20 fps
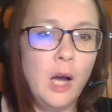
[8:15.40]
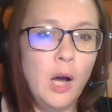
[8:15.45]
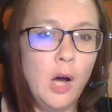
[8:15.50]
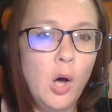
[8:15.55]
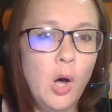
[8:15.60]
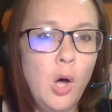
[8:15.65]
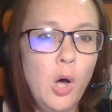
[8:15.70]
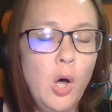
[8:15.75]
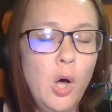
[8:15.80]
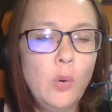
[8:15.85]

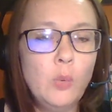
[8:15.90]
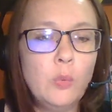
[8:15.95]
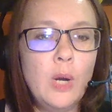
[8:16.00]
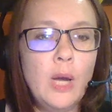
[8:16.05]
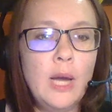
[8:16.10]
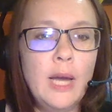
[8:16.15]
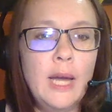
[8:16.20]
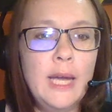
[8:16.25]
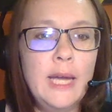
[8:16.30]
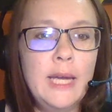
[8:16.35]
All
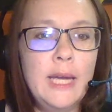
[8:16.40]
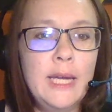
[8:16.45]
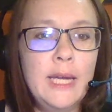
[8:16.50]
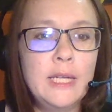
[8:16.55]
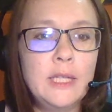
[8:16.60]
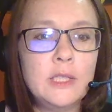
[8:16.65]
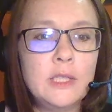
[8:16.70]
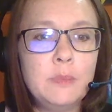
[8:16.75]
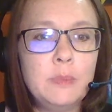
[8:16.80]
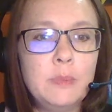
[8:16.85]

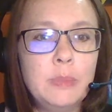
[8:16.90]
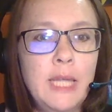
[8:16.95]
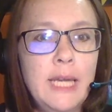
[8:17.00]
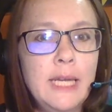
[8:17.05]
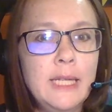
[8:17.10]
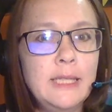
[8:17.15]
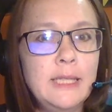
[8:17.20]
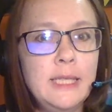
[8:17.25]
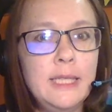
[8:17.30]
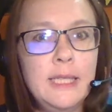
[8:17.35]
right,
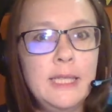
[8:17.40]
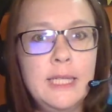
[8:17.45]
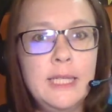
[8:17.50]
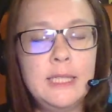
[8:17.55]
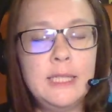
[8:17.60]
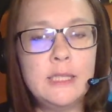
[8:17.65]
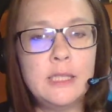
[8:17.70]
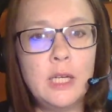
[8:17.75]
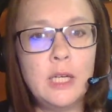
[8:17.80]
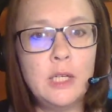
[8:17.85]

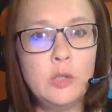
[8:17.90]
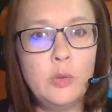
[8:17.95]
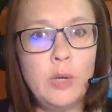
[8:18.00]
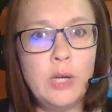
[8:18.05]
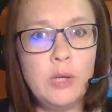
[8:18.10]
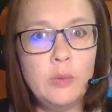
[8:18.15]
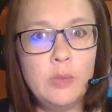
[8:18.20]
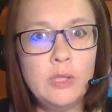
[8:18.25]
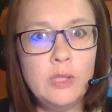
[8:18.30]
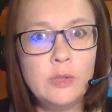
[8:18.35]
PlantoEat, a
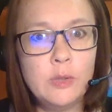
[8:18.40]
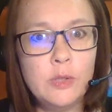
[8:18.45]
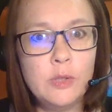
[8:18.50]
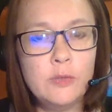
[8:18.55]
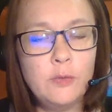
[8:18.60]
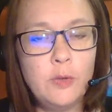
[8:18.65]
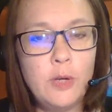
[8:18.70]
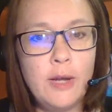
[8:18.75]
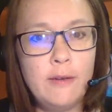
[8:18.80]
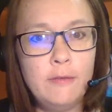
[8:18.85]
great resource
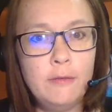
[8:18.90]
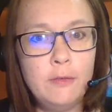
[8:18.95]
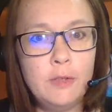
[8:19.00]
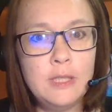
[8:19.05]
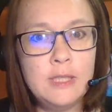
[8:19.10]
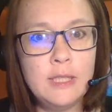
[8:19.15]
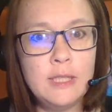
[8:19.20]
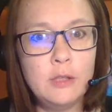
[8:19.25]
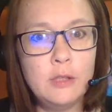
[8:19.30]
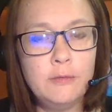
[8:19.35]
for every
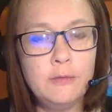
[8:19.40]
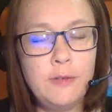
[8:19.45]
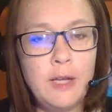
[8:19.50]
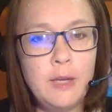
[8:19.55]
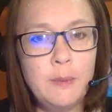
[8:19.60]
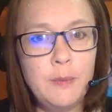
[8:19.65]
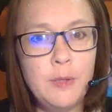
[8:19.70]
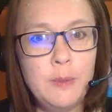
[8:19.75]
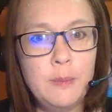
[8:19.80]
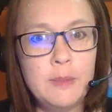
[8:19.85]
single
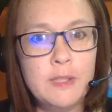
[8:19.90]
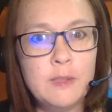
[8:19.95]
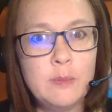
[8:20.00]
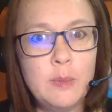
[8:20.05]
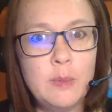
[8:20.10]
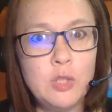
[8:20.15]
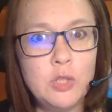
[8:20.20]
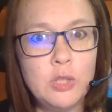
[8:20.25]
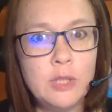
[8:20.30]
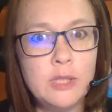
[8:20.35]
family, but
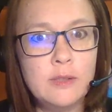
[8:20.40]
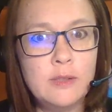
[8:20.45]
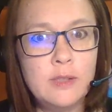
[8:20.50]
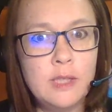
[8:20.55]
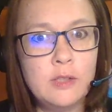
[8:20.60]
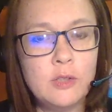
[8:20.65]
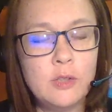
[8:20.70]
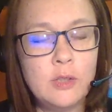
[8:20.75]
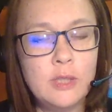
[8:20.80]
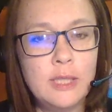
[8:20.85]
especially as
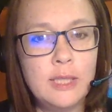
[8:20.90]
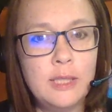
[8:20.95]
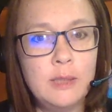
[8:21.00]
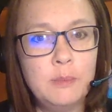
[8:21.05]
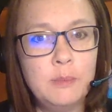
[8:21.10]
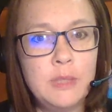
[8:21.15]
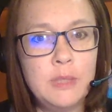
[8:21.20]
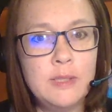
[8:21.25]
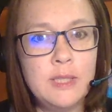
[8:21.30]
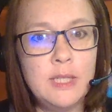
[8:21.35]
things are getting
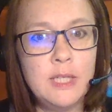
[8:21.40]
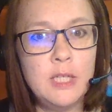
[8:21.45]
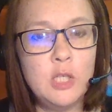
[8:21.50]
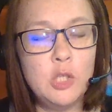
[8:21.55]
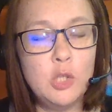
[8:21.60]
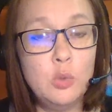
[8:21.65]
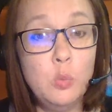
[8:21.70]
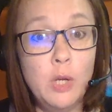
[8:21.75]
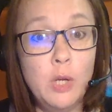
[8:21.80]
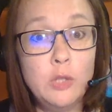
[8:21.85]
busy.
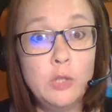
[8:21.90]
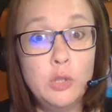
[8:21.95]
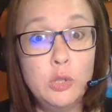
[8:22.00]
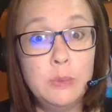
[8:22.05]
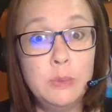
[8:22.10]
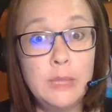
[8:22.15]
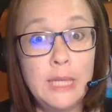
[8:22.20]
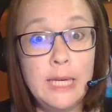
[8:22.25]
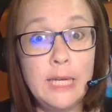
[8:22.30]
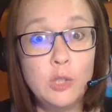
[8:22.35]
You want to
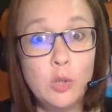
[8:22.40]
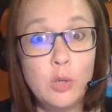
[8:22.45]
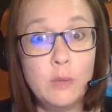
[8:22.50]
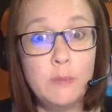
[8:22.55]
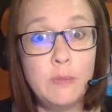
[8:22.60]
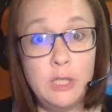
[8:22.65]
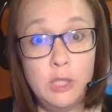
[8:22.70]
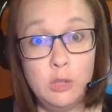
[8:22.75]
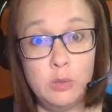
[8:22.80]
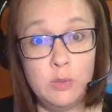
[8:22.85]
plan your
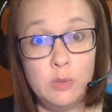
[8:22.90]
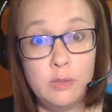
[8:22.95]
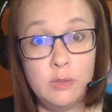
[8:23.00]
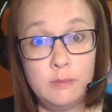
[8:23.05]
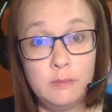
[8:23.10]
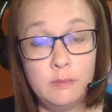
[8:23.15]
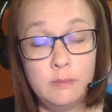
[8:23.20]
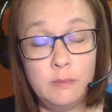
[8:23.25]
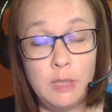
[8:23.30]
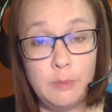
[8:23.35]
menus,
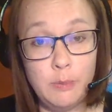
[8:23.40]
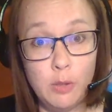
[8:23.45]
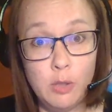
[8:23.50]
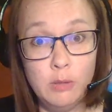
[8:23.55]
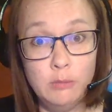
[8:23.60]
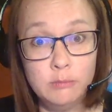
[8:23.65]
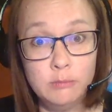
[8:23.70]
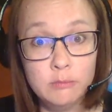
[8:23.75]
people,